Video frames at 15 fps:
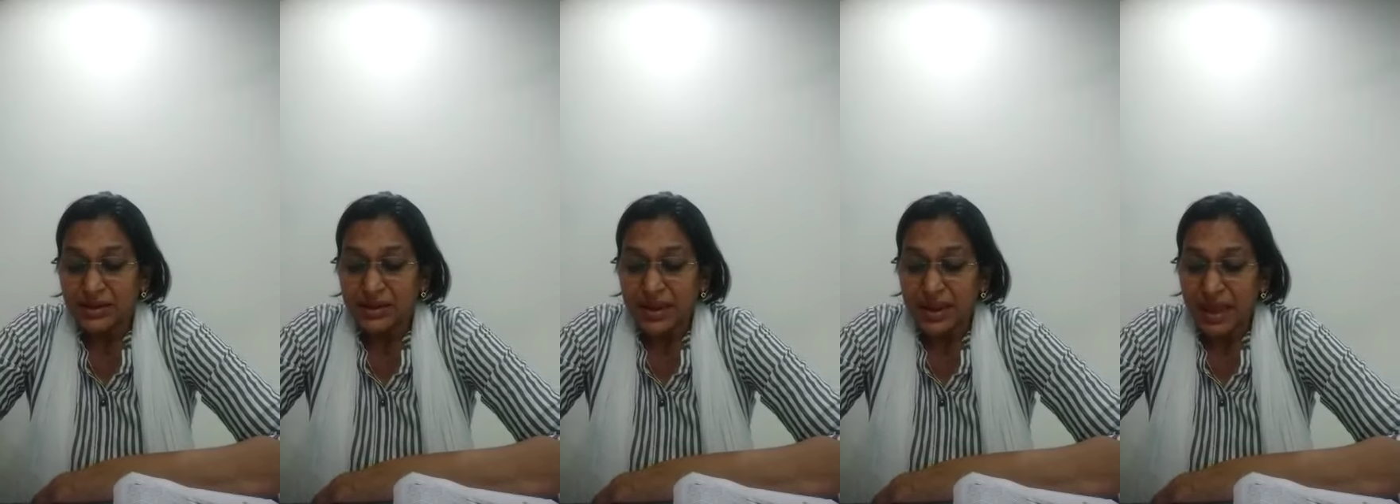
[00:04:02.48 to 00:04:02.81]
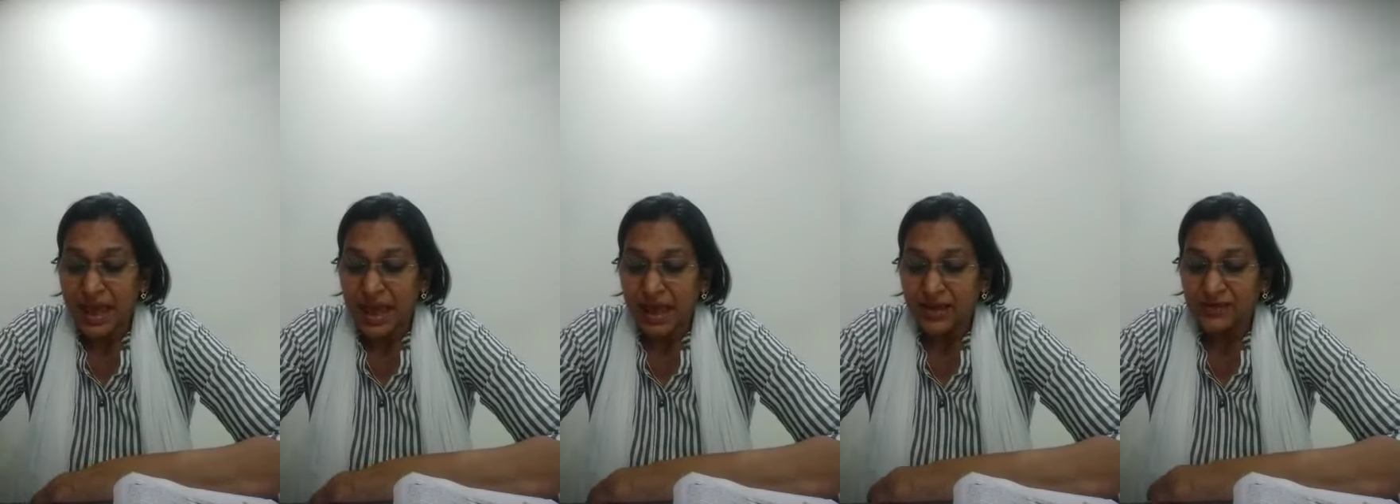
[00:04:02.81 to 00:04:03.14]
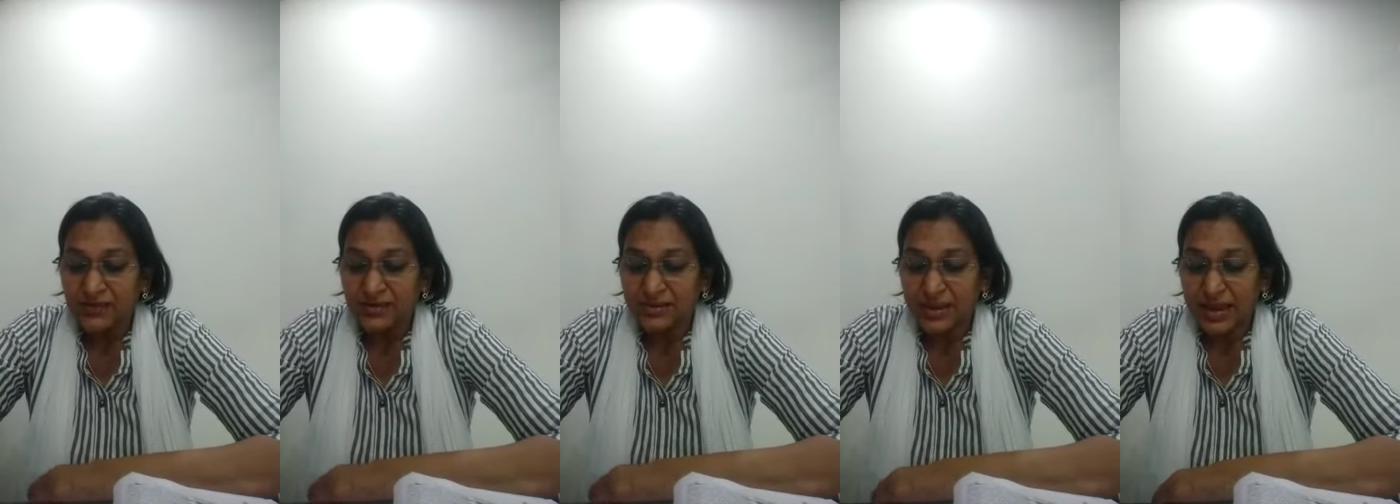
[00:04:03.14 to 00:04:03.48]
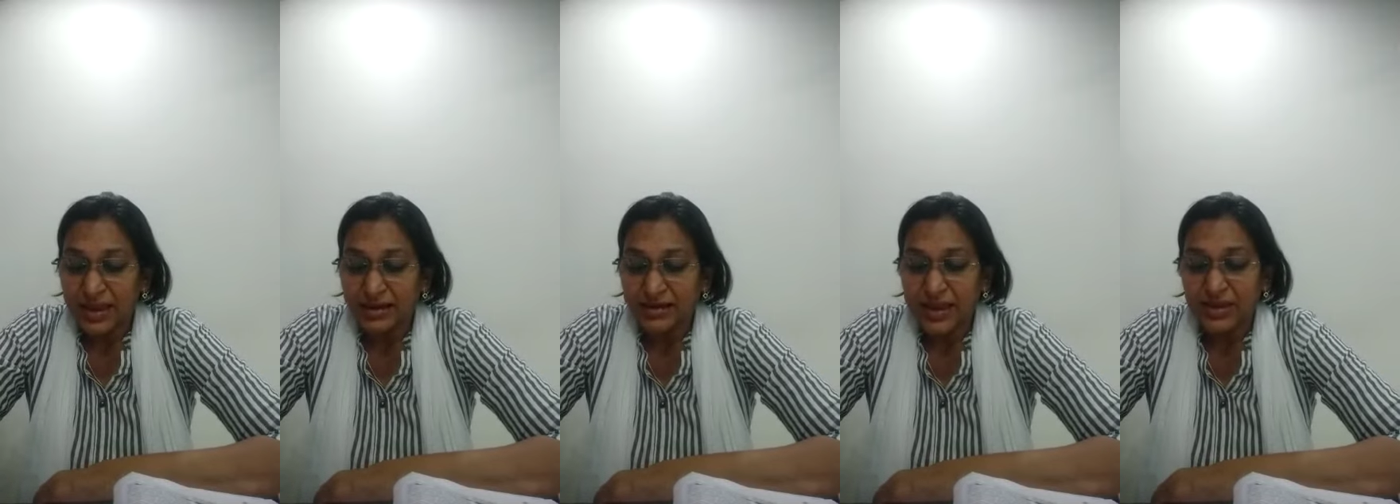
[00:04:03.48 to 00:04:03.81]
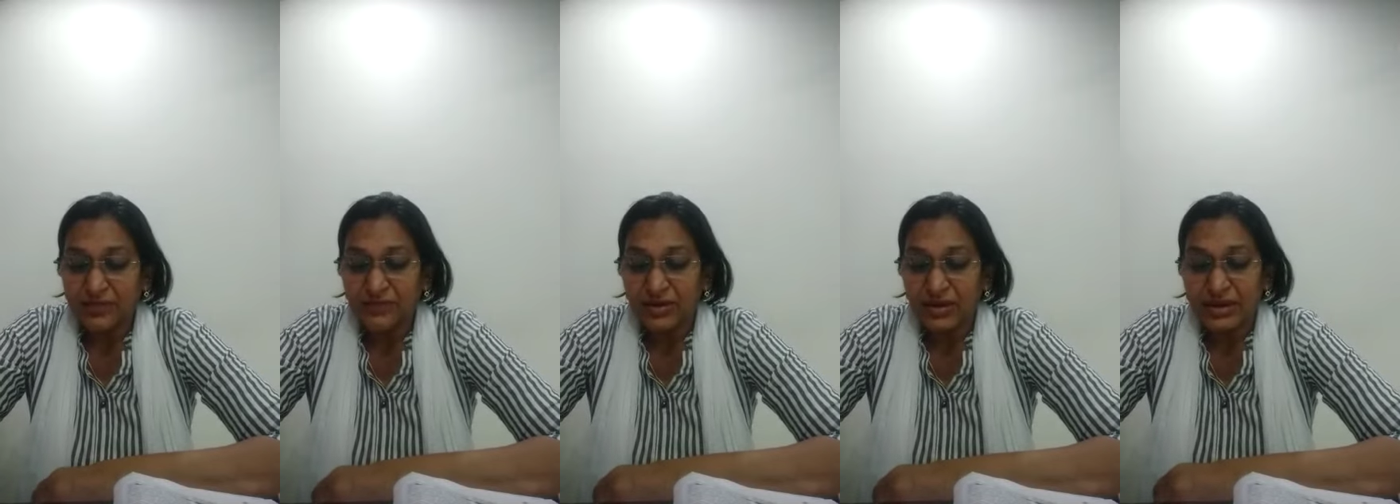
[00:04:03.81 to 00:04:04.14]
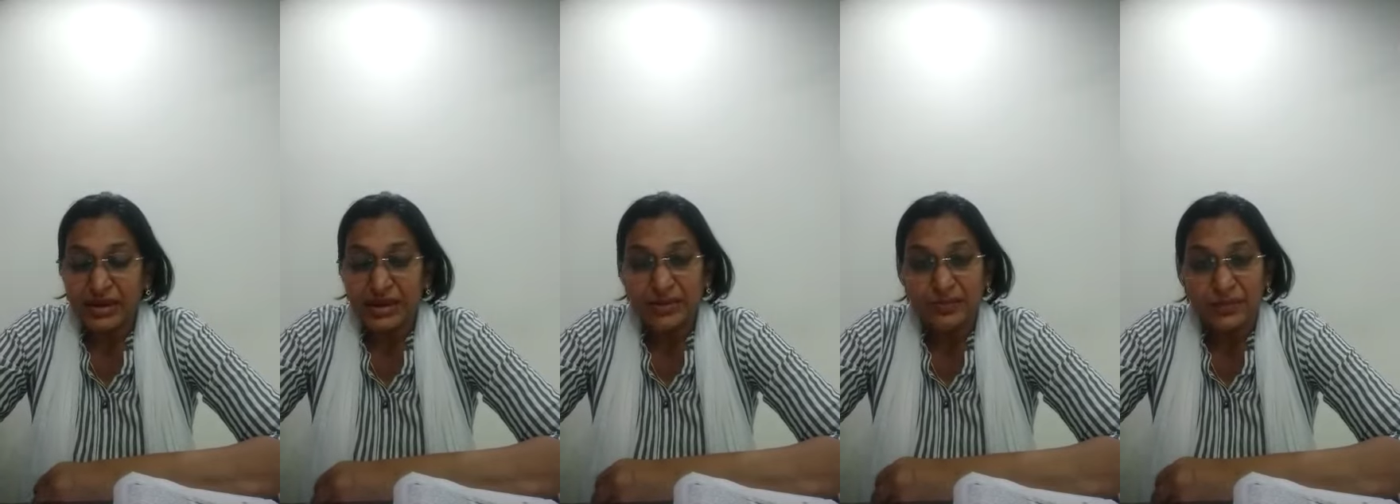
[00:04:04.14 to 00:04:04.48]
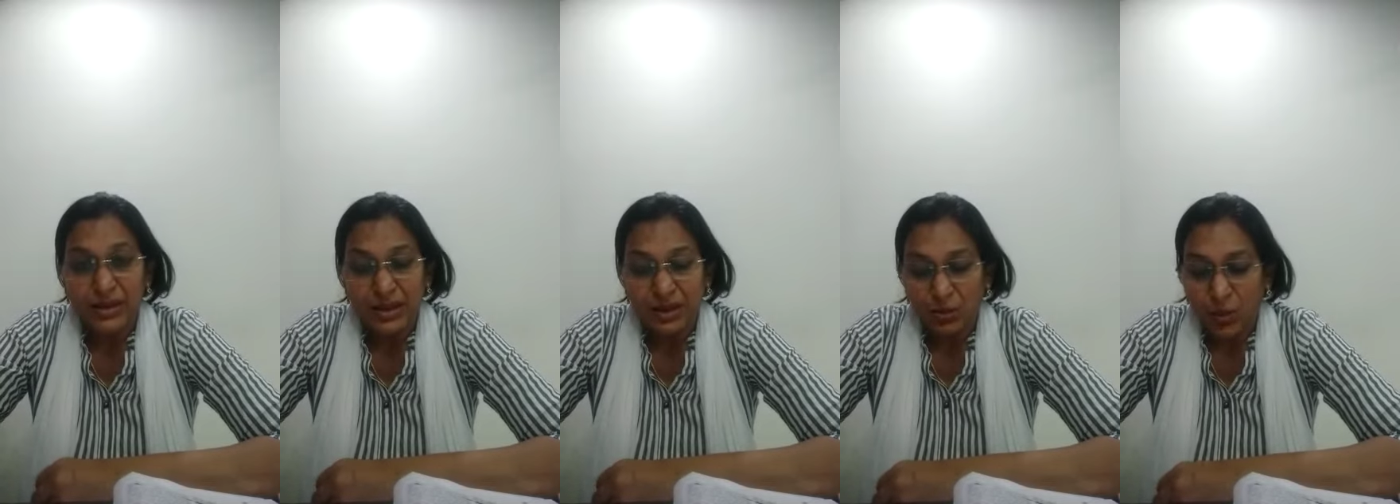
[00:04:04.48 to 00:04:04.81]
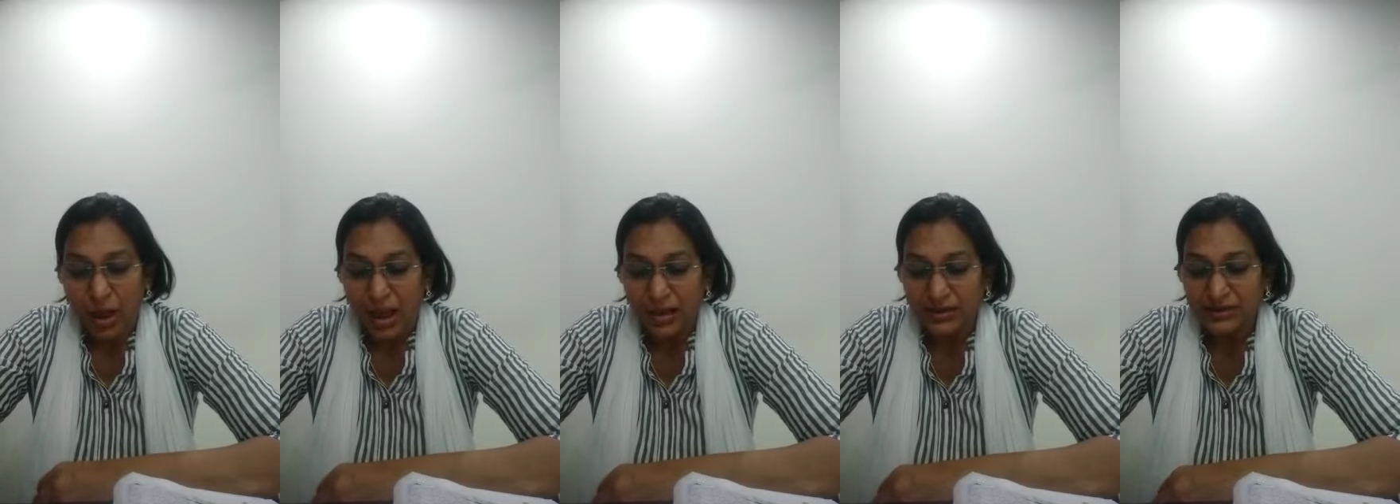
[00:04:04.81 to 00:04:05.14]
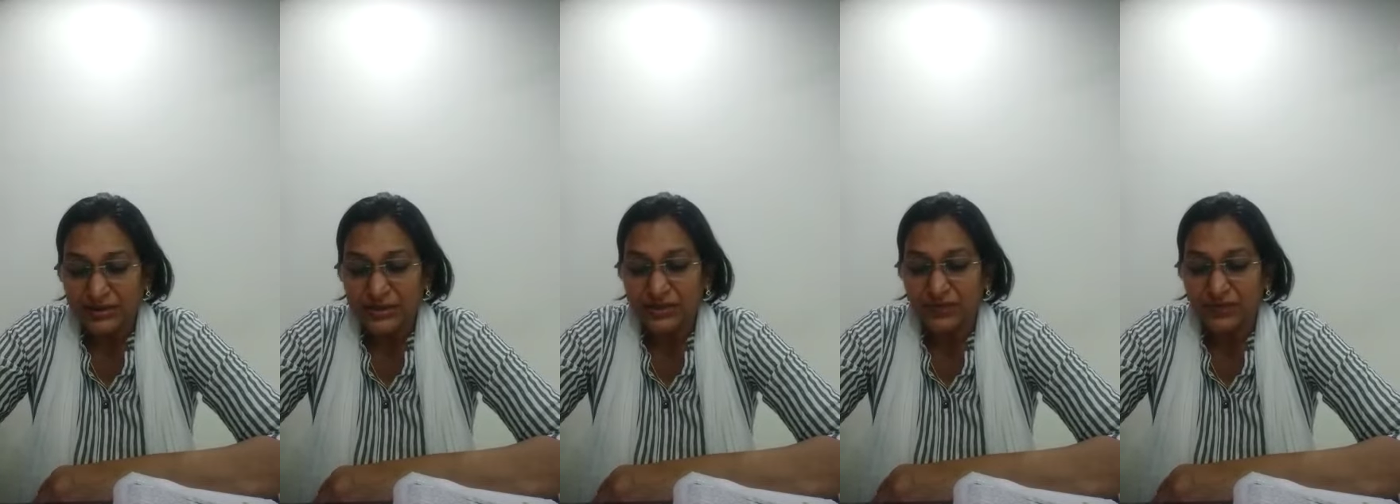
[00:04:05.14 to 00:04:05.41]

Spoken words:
they have said that we'll keep the equality,